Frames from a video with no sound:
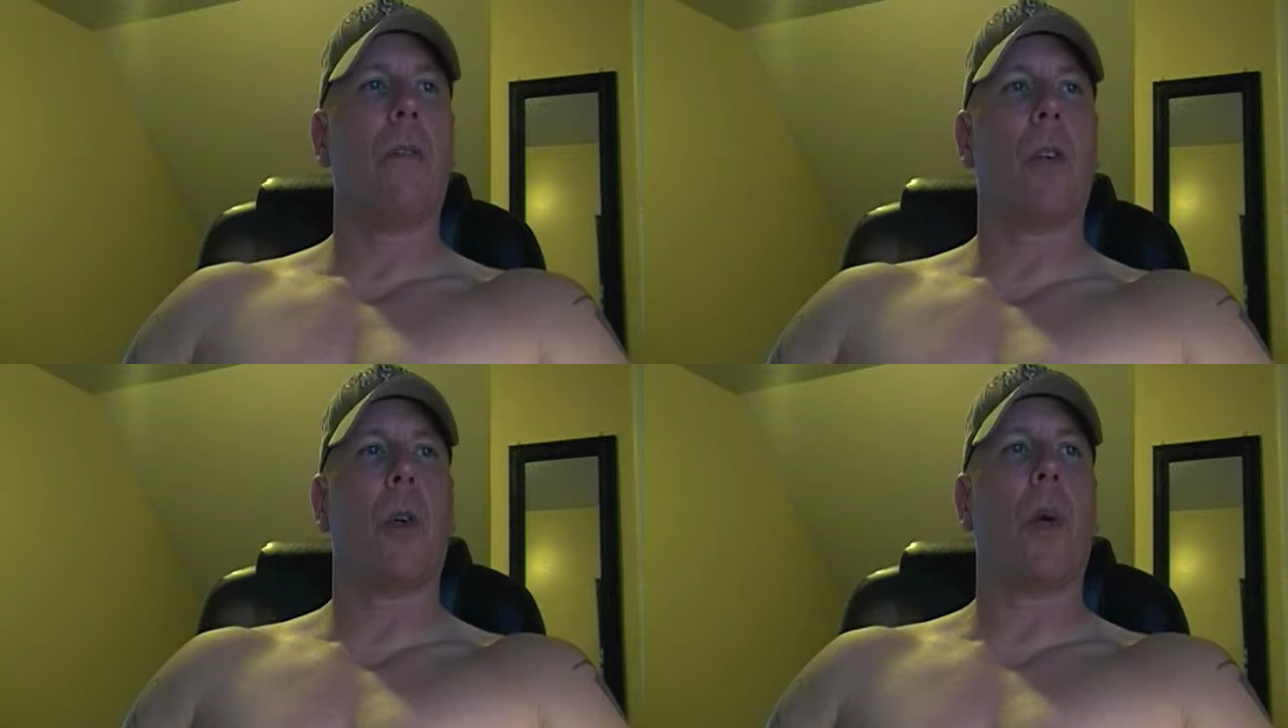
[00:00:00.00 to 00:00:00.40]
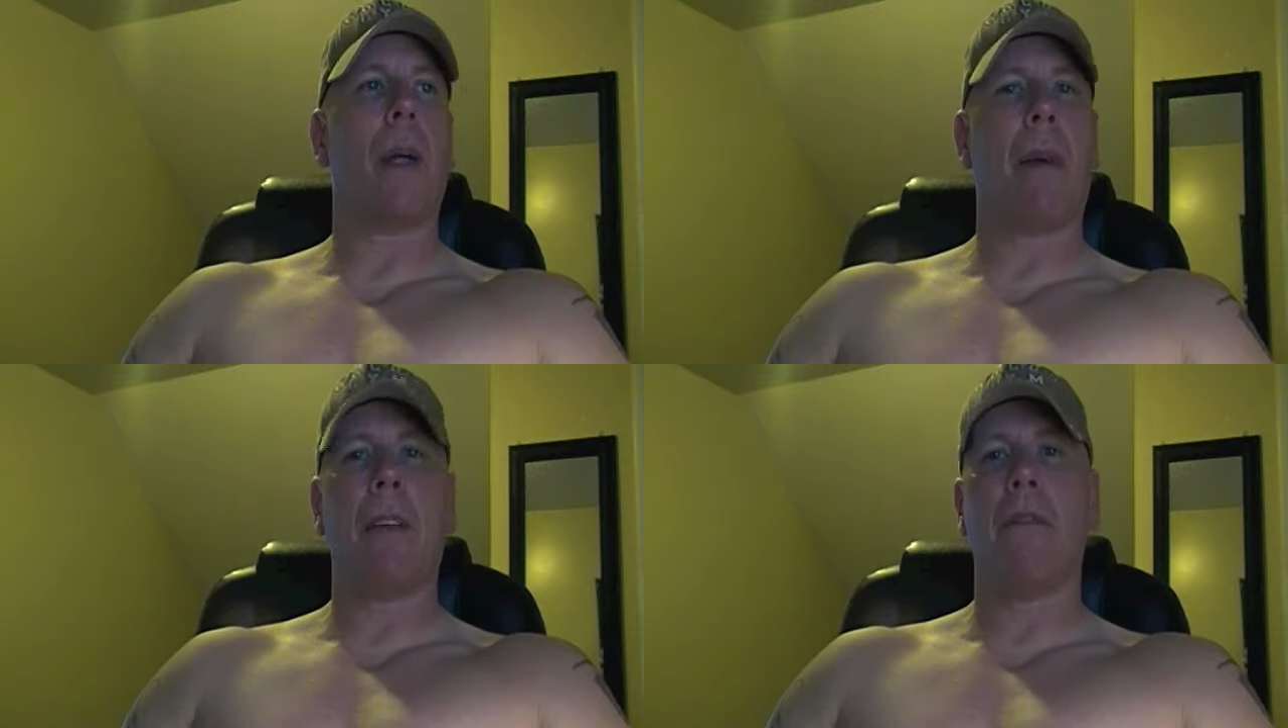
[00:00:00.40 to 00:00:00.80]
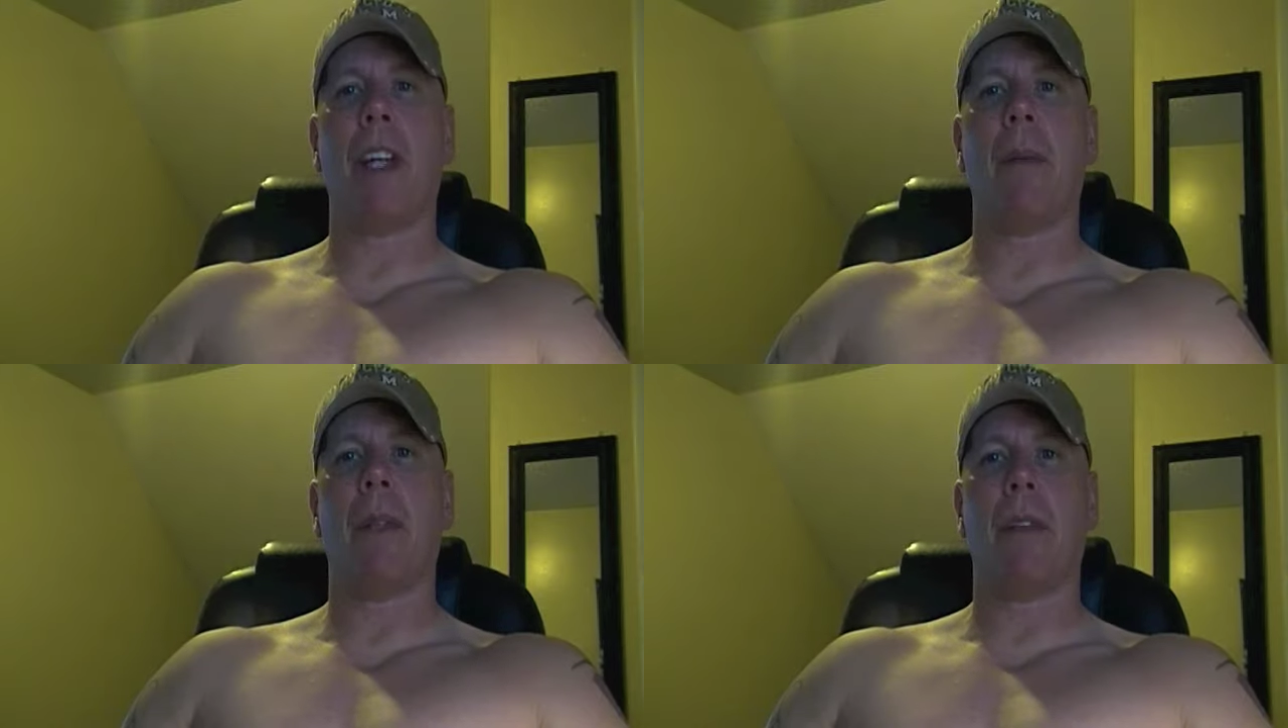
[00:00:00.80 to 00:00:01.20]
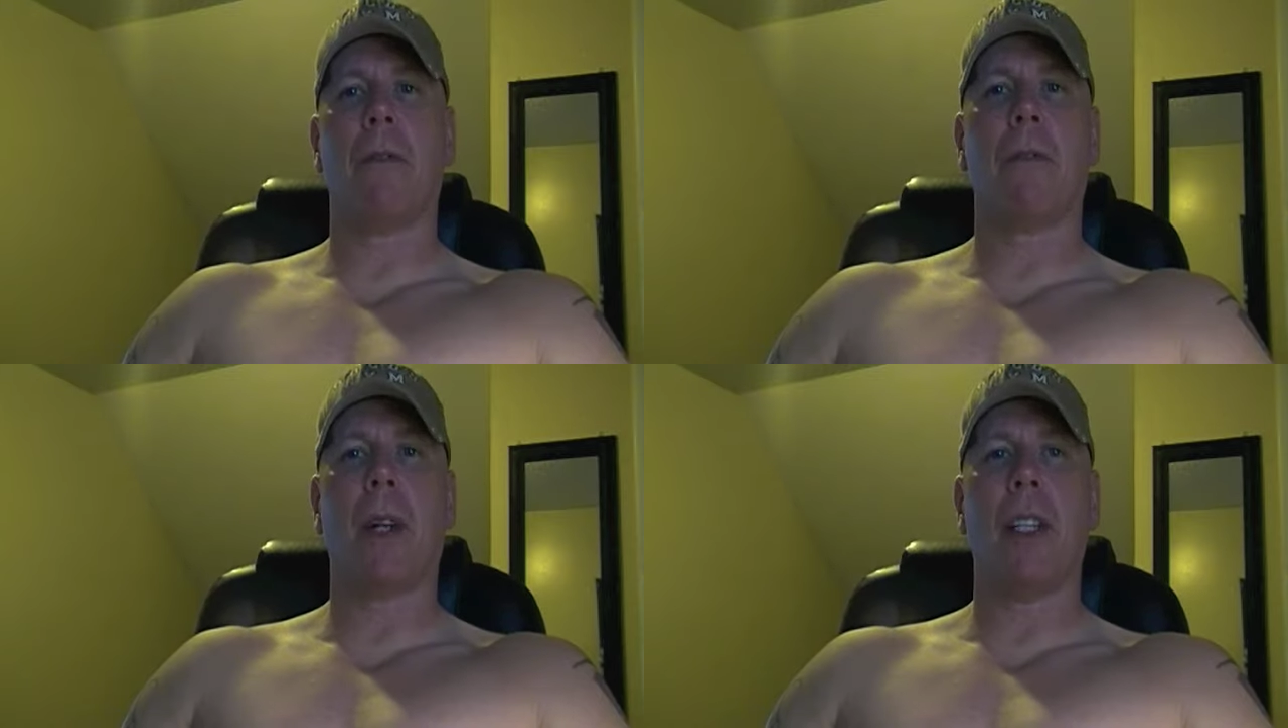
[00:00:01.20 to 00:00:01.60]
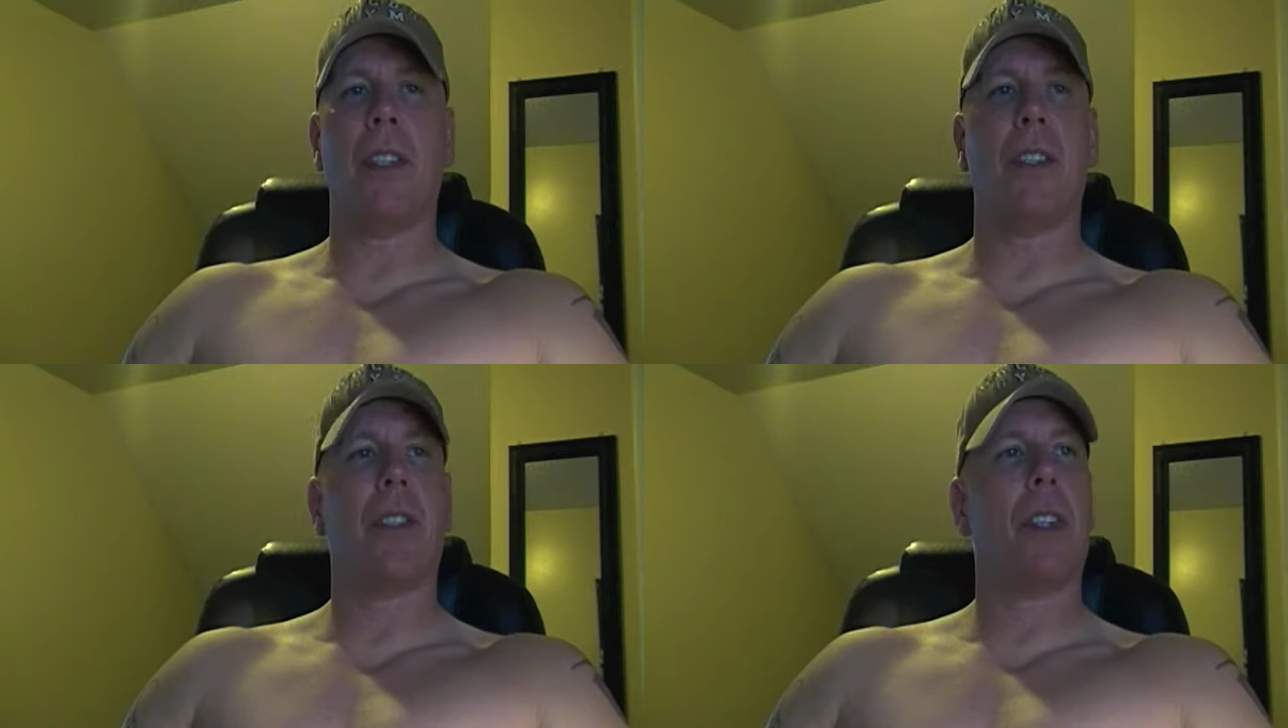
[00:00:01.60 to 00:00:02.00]
for the way my family and
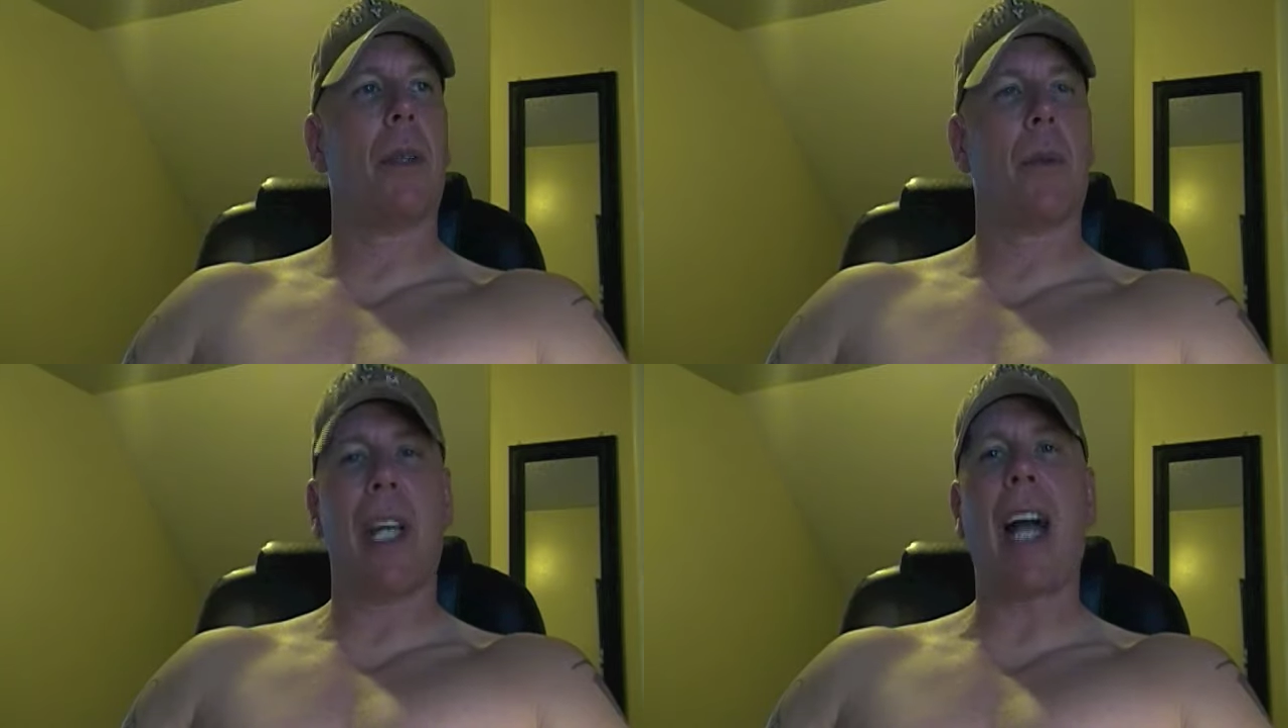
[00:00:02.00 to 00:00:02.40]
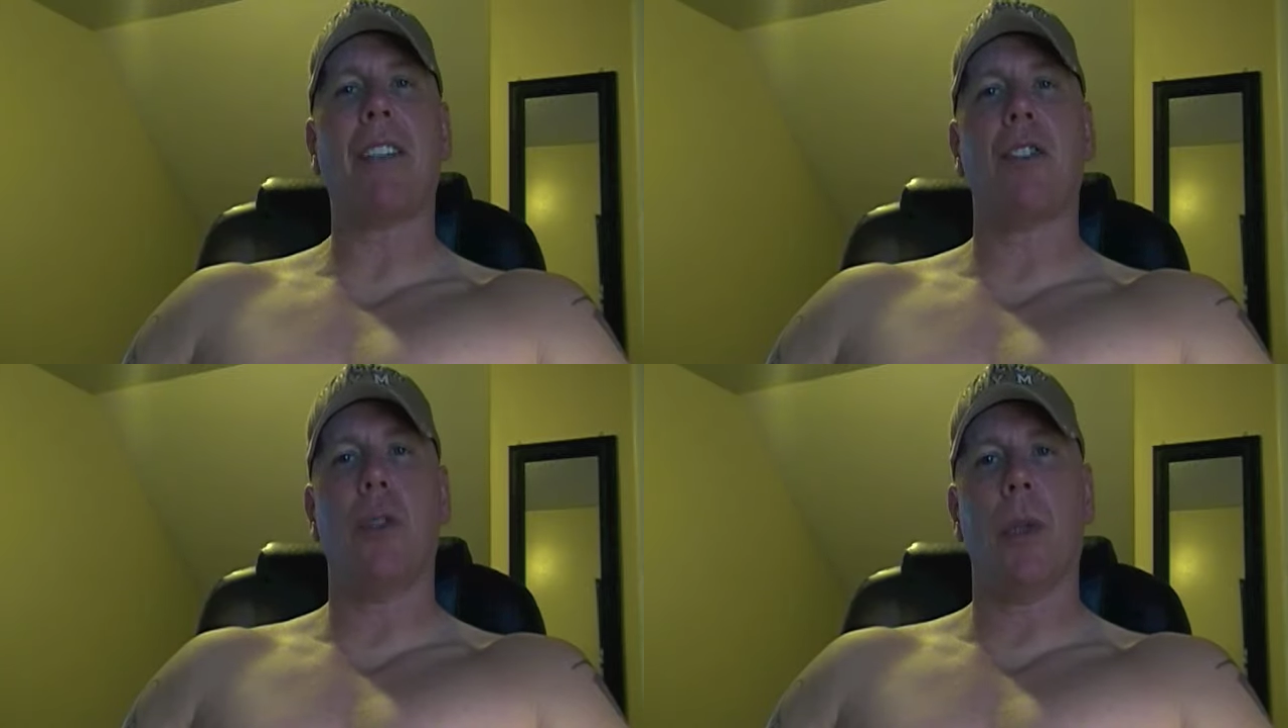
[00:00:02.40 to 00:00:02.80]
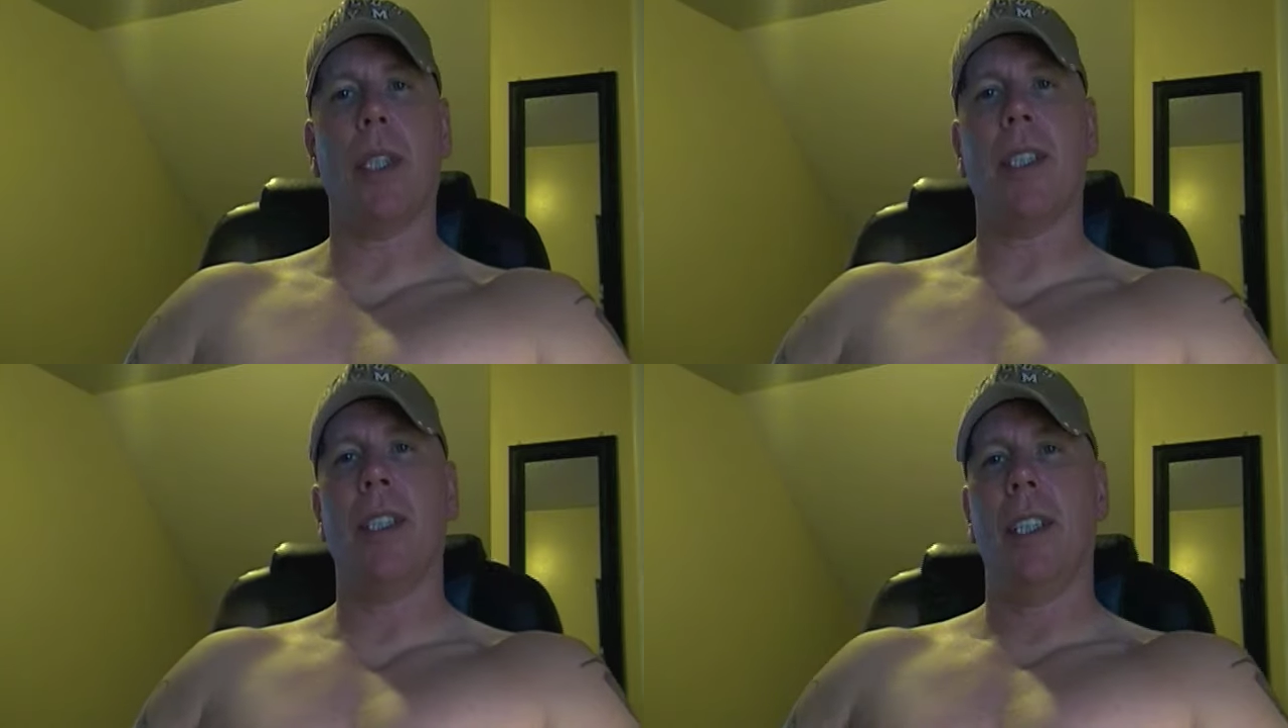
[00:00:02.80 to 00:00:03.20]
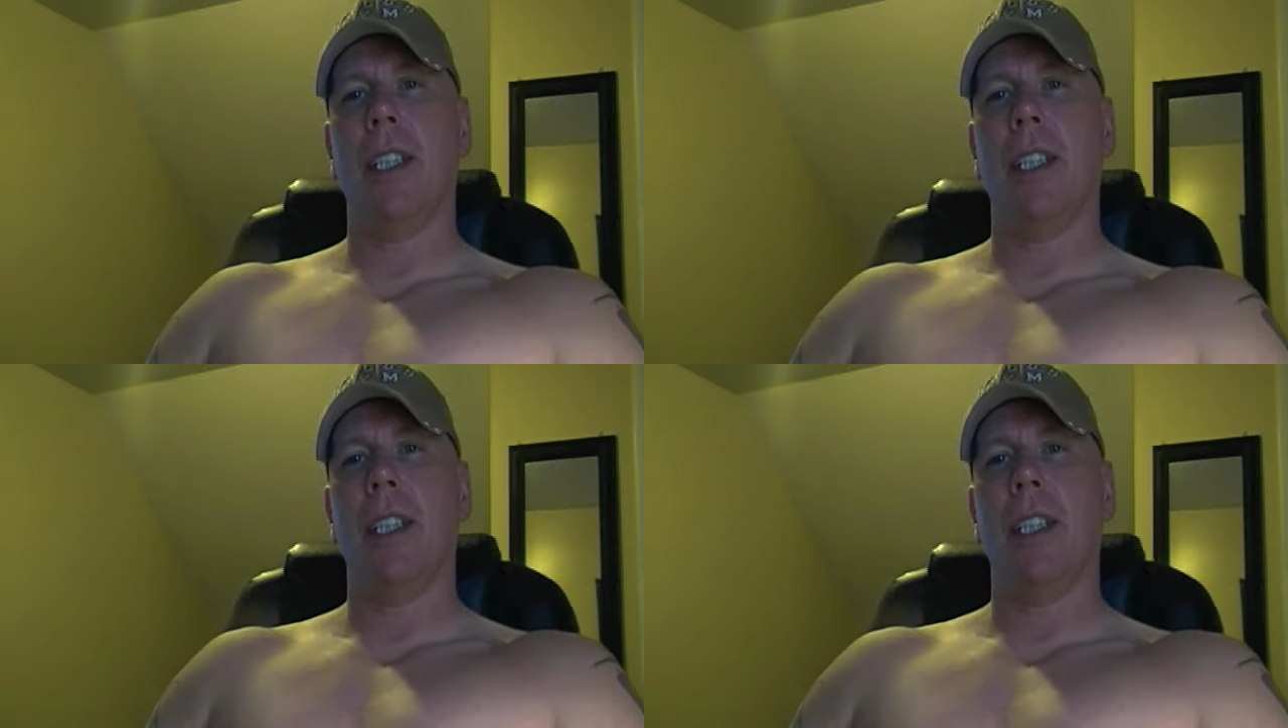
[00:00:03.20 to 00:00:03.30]
friends reacted to it.